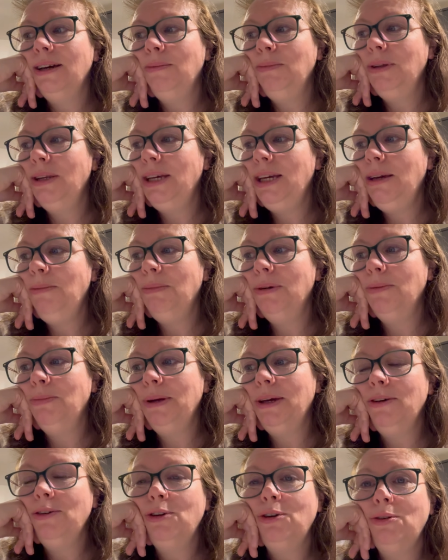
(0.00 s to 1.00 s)
I'm going to eat my
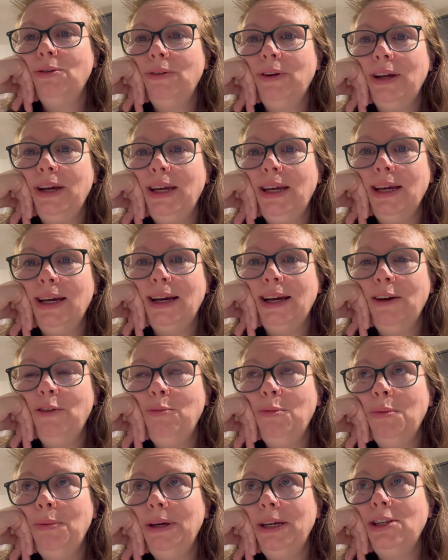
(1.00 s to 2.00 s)
bit of curry, have
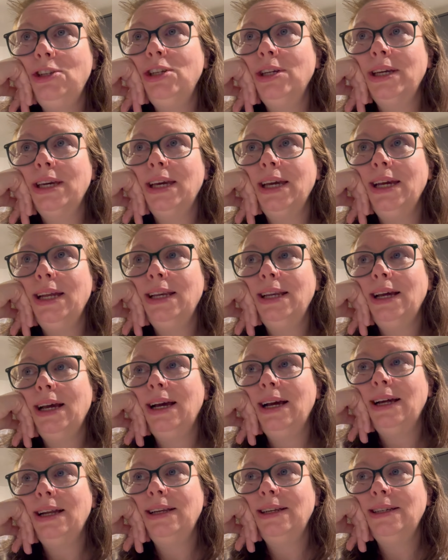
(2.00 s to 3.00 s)
my bit of chicken
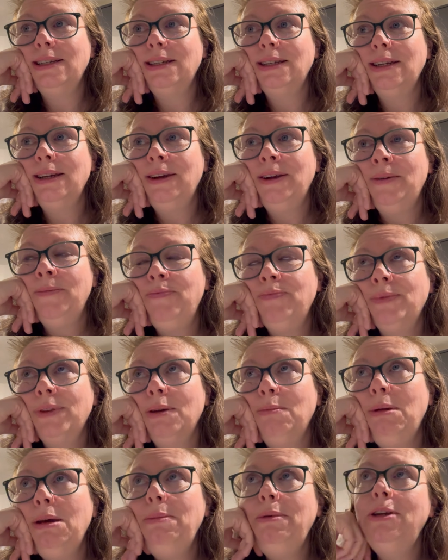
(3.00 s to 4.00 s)
and
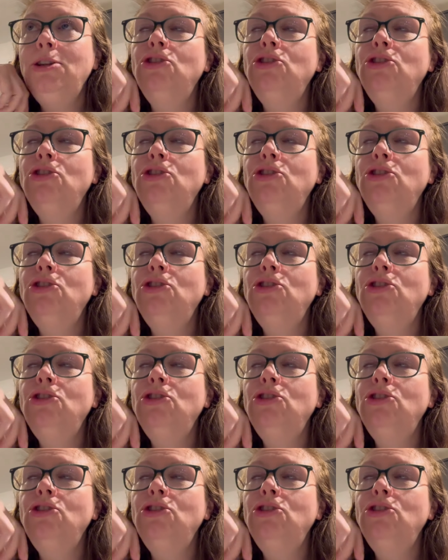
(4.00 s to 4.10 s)
maybe a